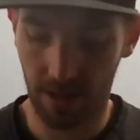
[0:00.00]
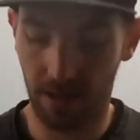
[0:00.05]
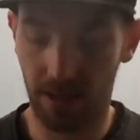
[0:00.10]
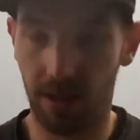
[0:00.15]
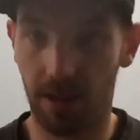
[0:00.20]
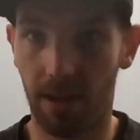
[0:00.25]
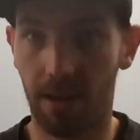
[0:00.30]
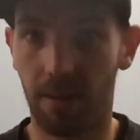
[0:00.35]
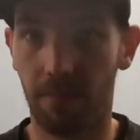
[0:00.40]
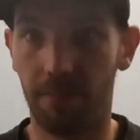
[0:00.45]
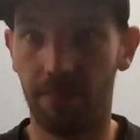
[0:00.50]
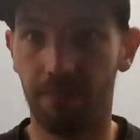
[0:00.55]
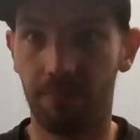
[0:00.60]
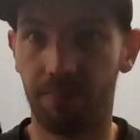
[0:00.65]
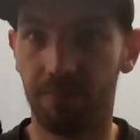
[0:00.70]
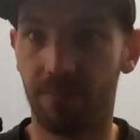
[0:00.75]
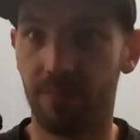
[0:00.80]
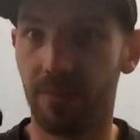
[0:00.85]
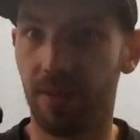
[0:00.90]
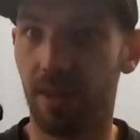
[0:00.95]
Um,
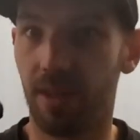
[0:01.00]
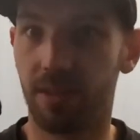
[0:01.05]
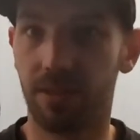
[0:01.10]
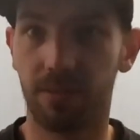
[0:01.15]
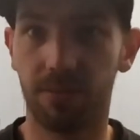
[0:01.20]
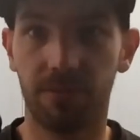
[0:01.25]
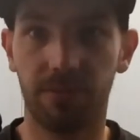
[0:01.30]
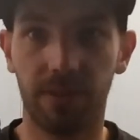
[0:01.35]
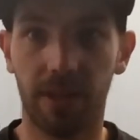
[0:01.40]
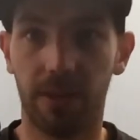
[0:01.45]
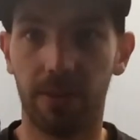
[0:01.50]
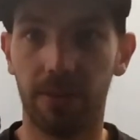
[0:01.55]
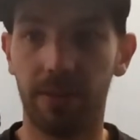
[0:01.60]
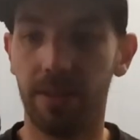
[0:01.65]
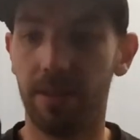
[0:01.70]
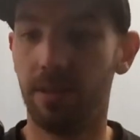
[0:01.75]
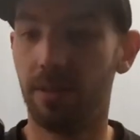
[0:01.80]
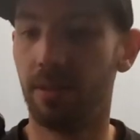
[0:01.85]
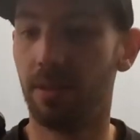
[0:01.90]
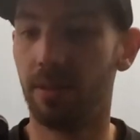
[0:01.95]
it's a
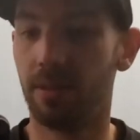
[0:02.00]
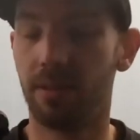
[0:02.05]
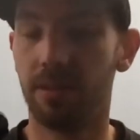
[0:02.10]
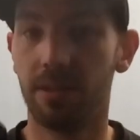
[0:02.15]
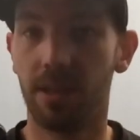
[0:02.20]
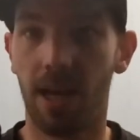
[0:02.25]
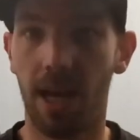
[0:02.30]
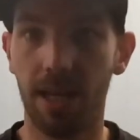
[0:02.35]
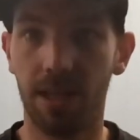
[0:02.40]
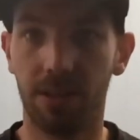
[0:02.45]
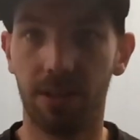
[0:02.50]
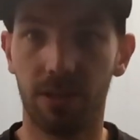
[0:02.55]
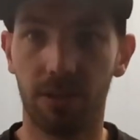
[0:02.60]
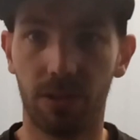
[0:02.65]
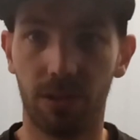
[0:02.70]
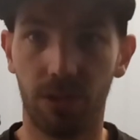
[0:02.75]
very nice,